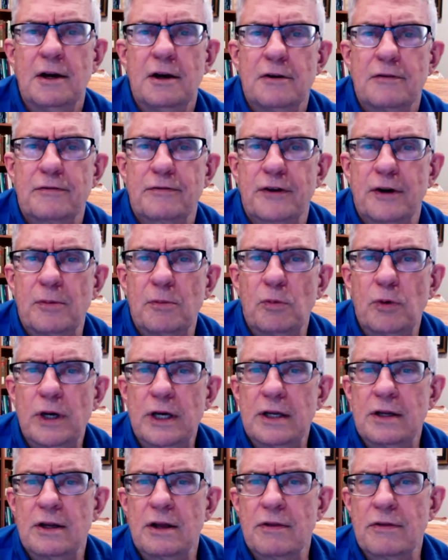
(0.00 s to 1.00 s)
from
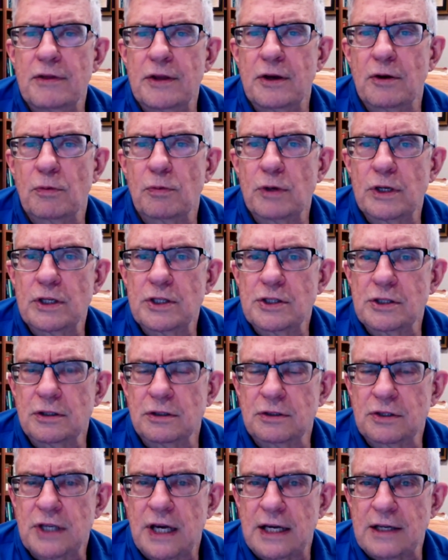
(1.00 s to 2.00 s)
when the original
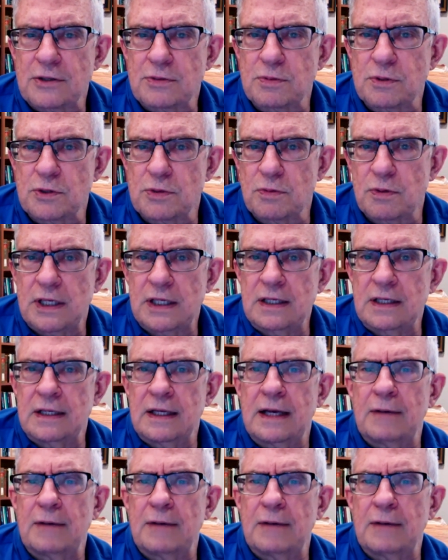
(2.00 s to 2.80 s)
text was written,